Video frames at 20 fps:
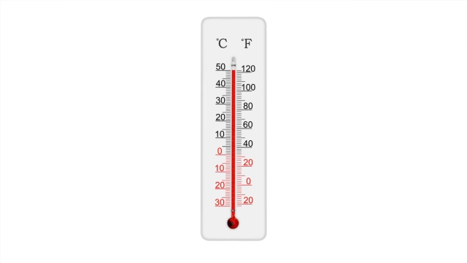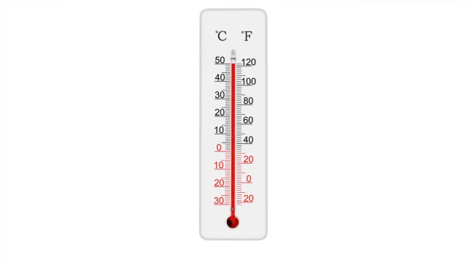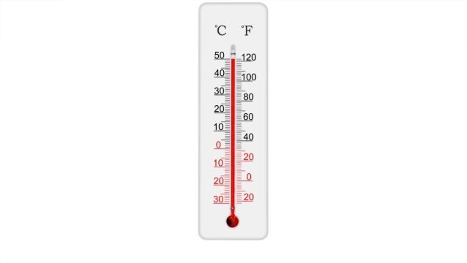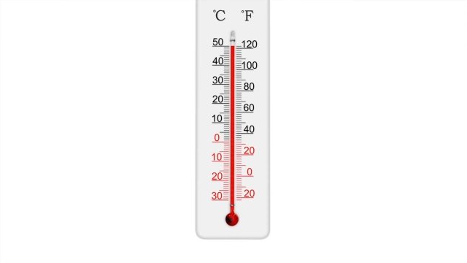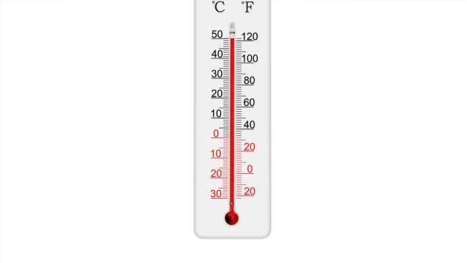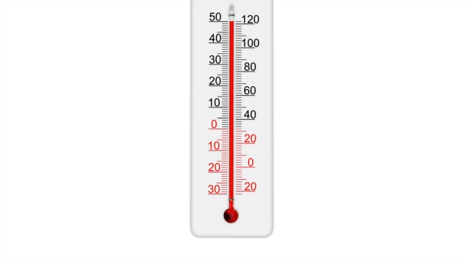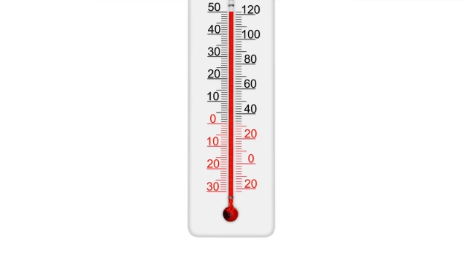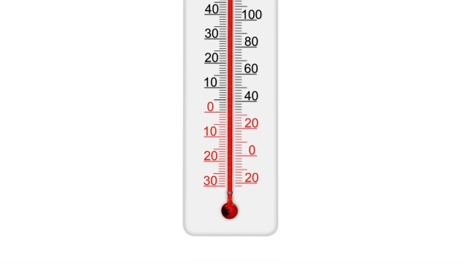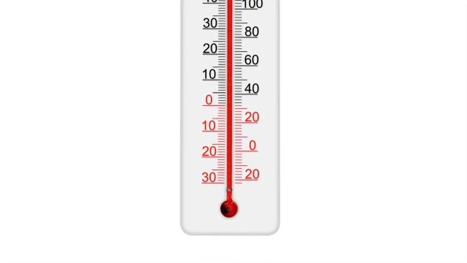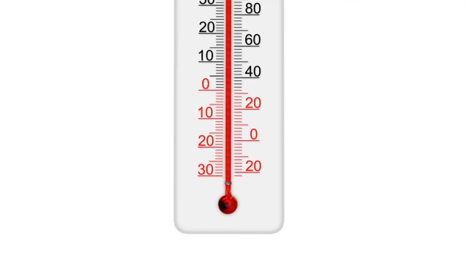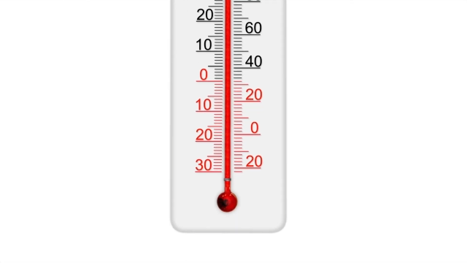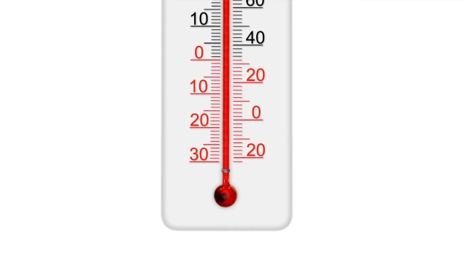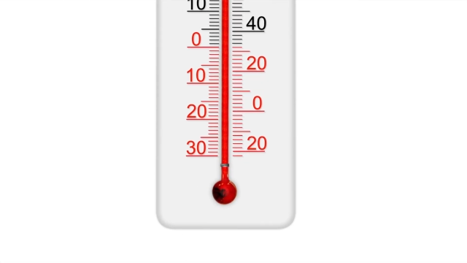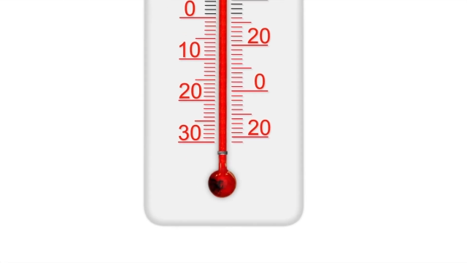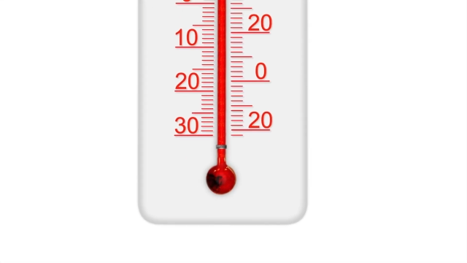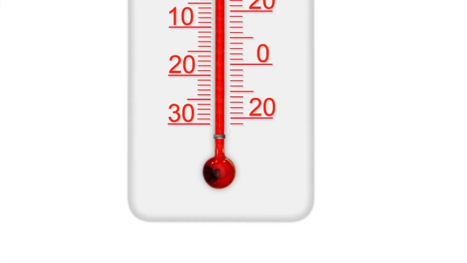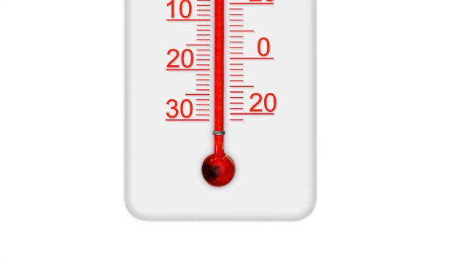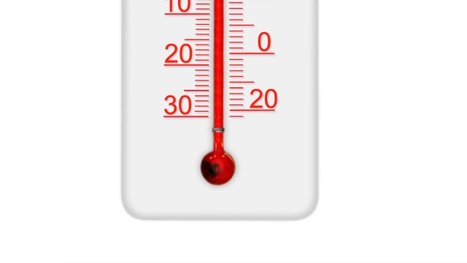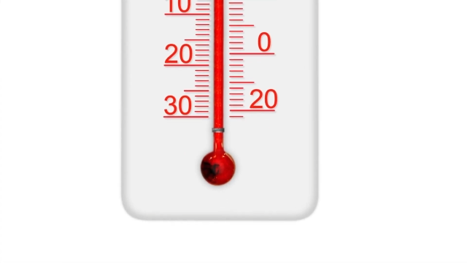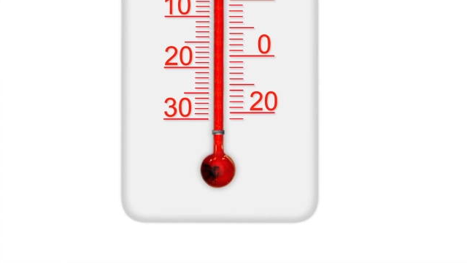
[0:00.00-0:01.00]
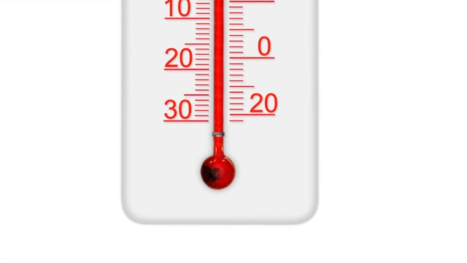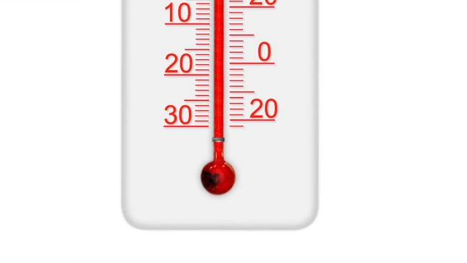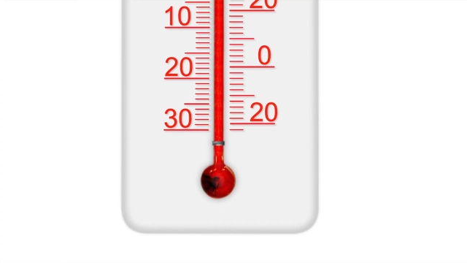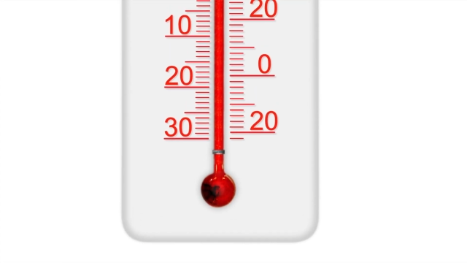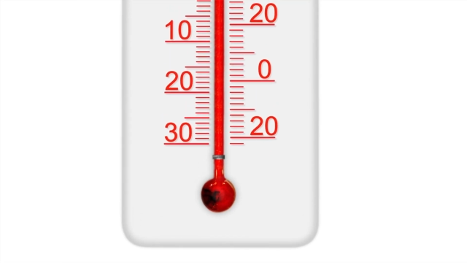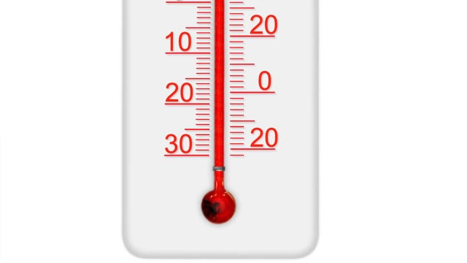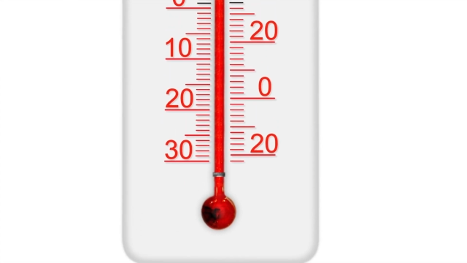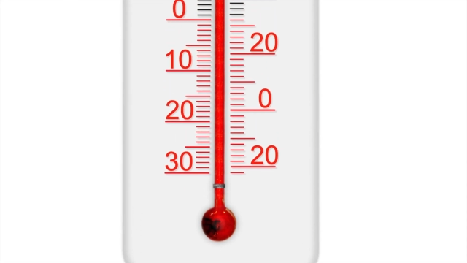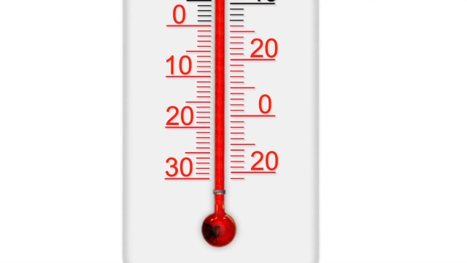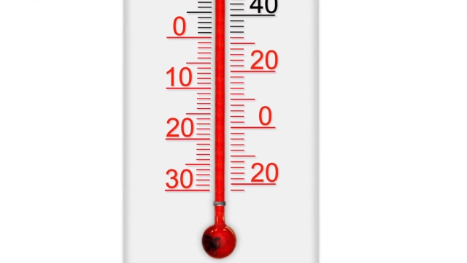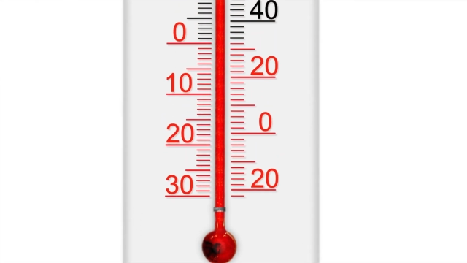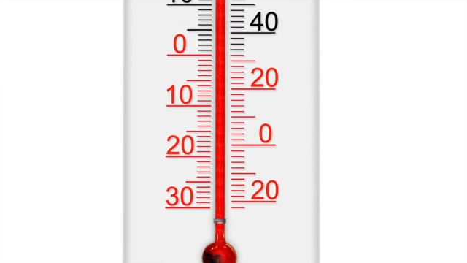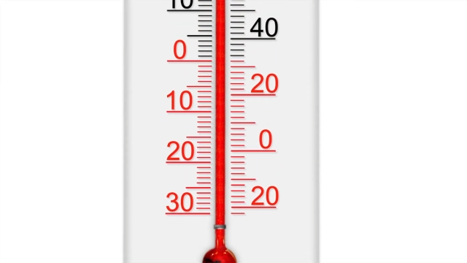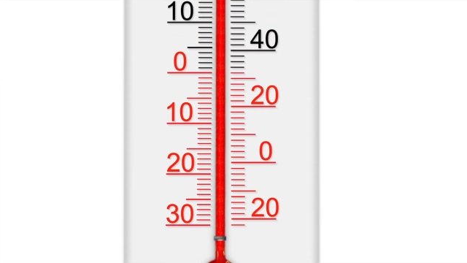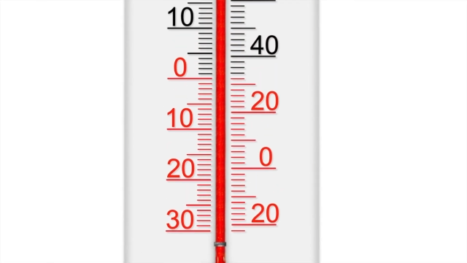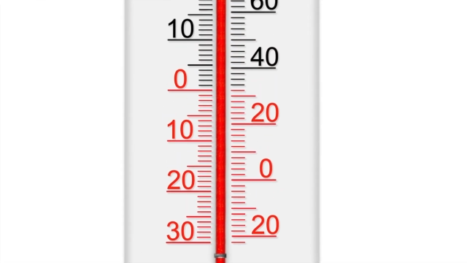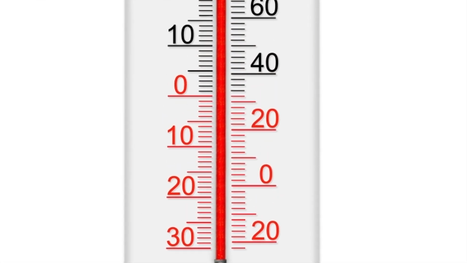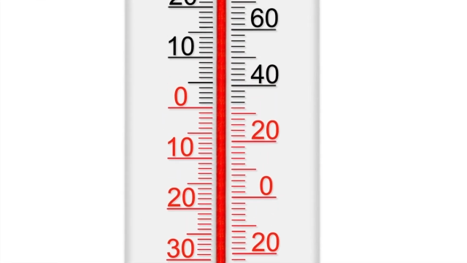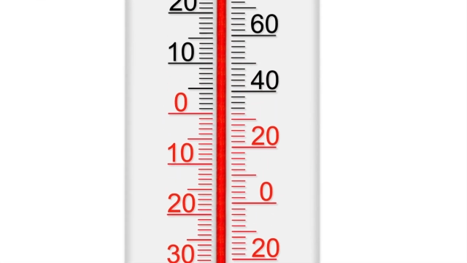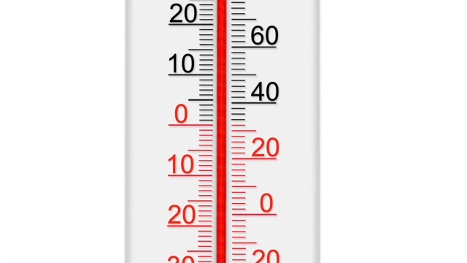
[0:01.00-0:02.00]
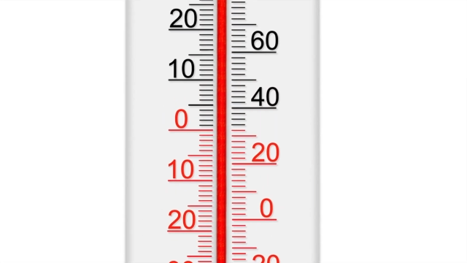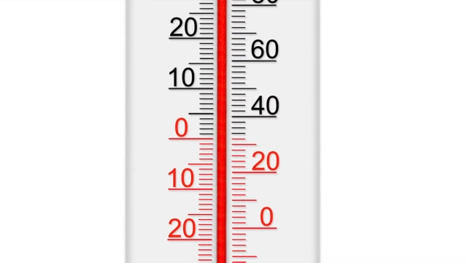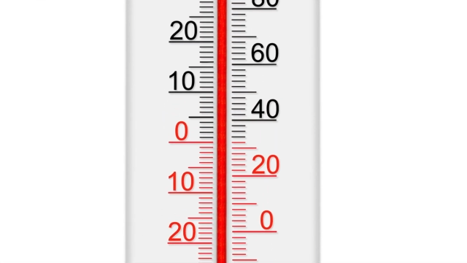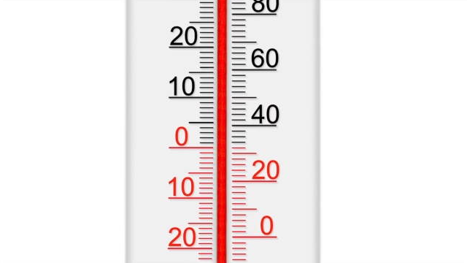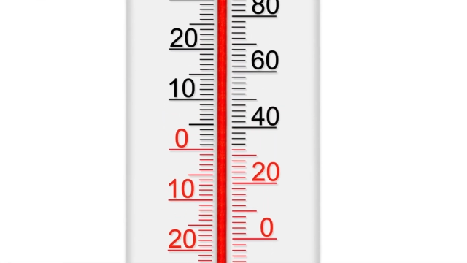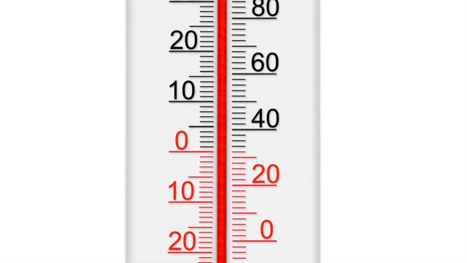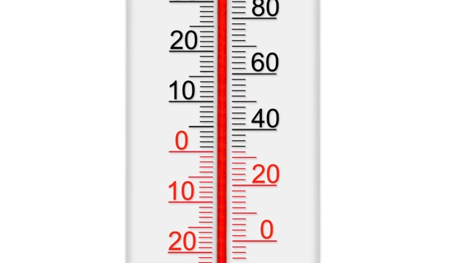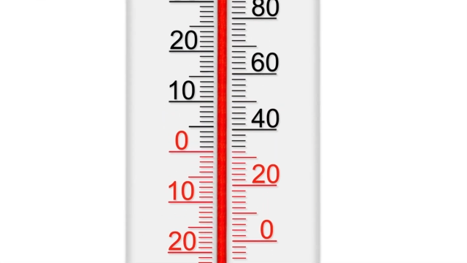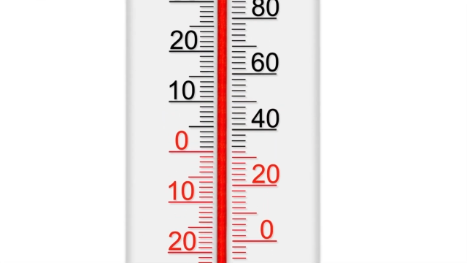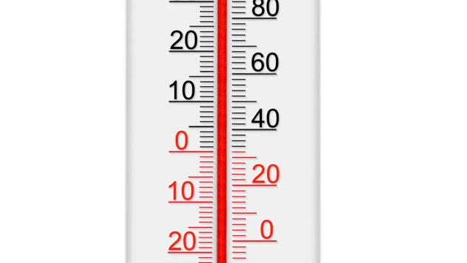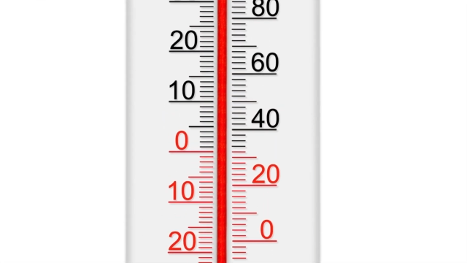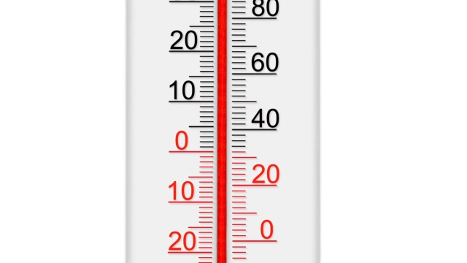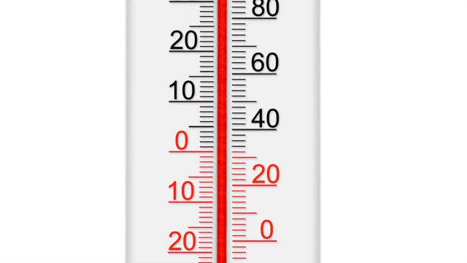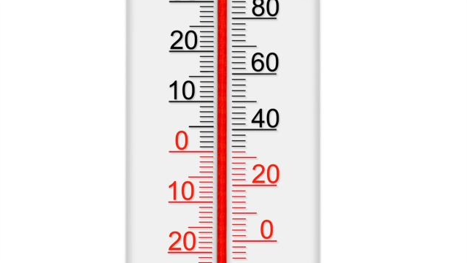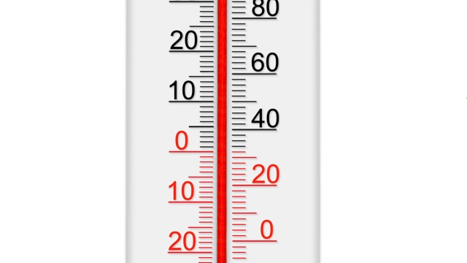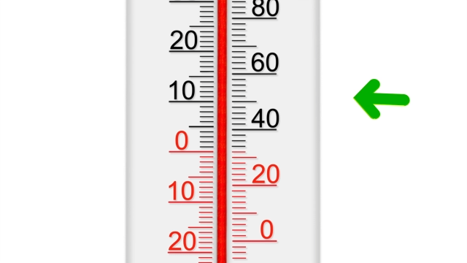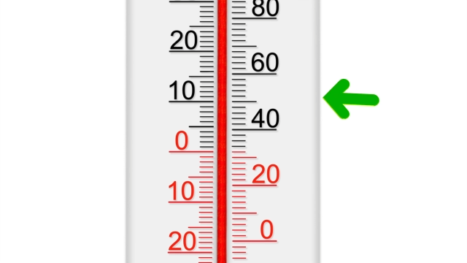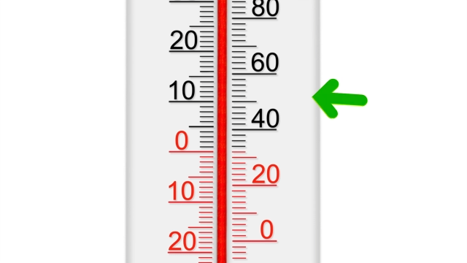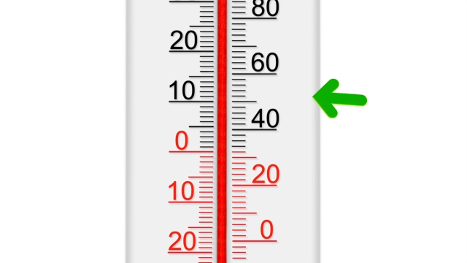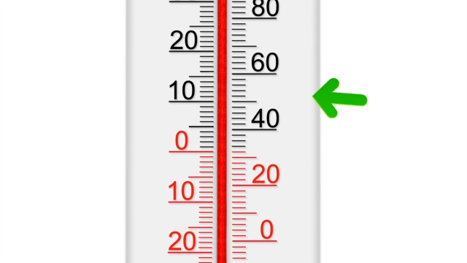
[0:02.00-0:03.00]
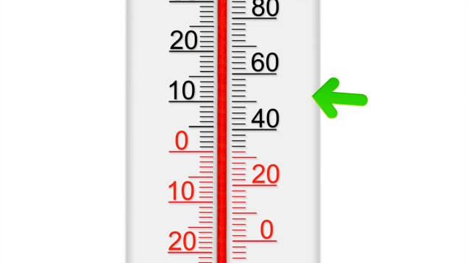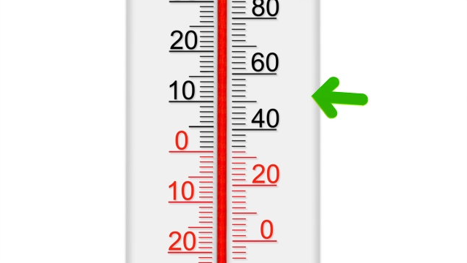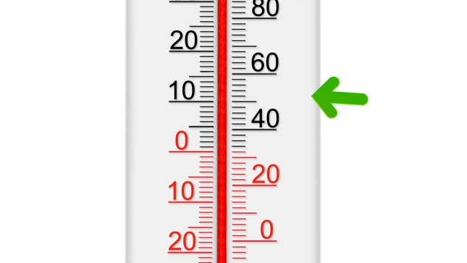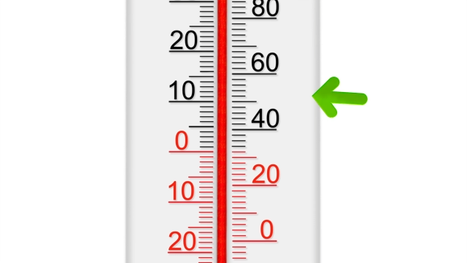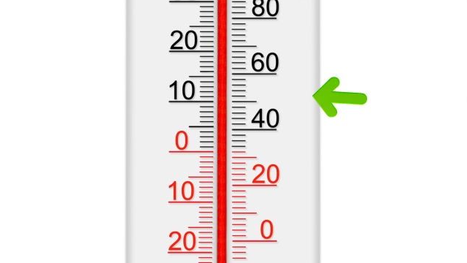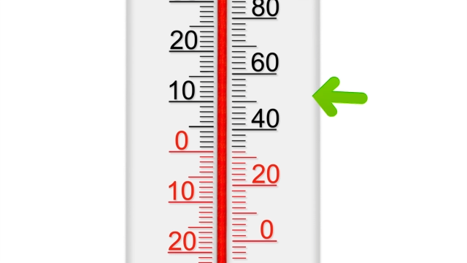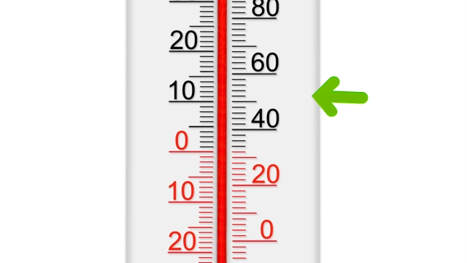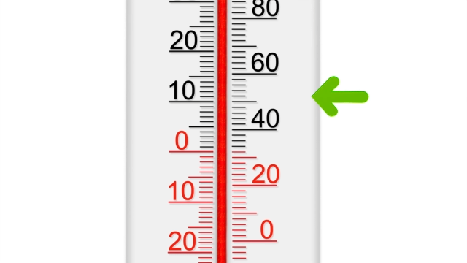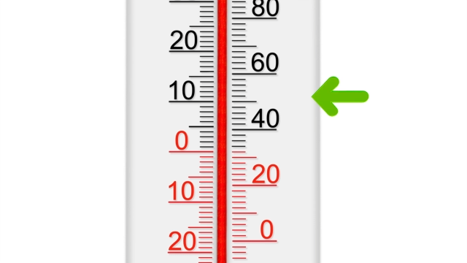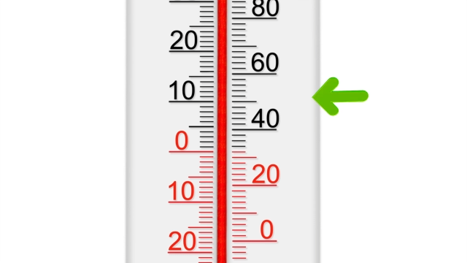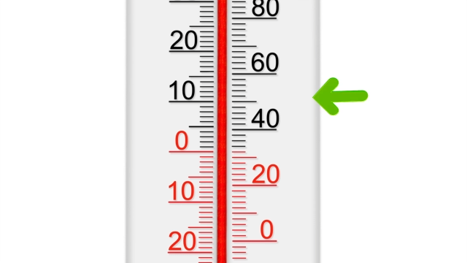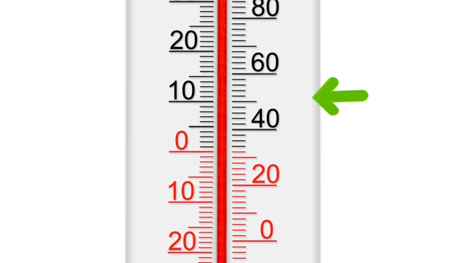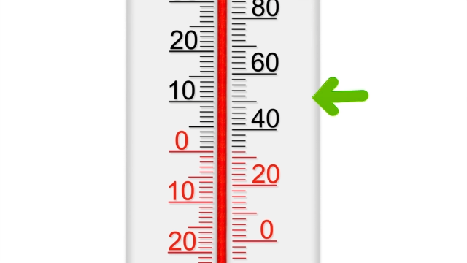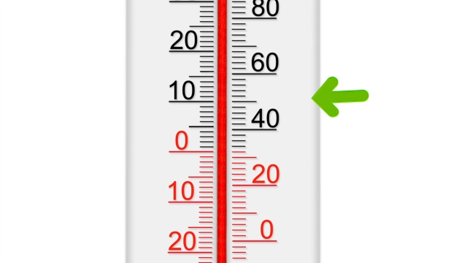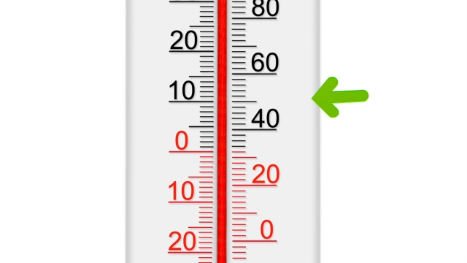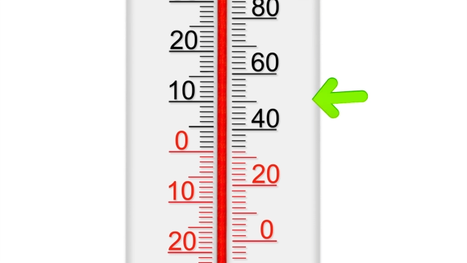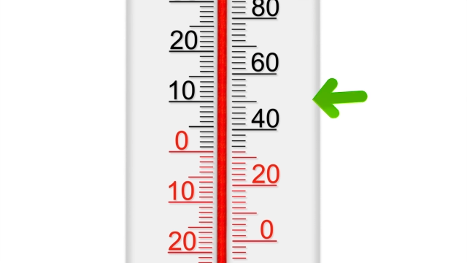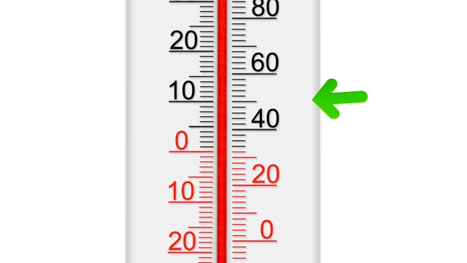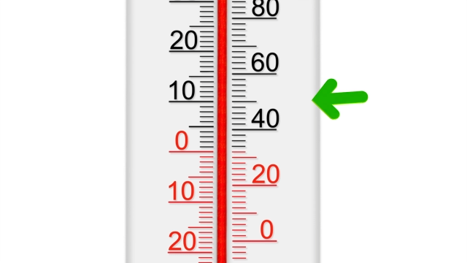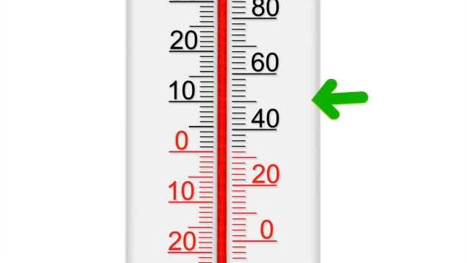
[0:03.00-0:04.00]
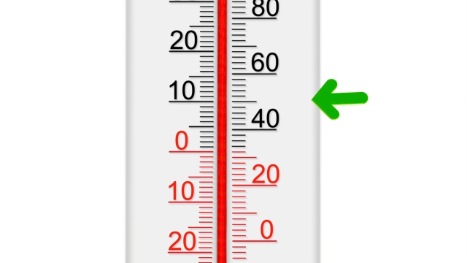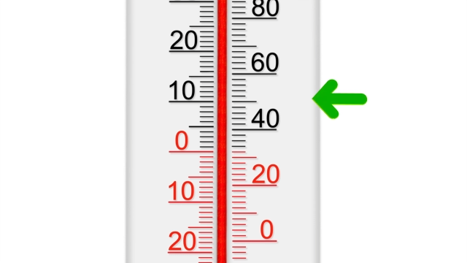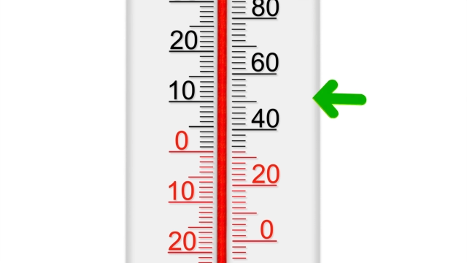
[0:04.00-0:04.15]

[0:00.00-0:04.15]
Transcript: No face is visible, so there are no lips to read.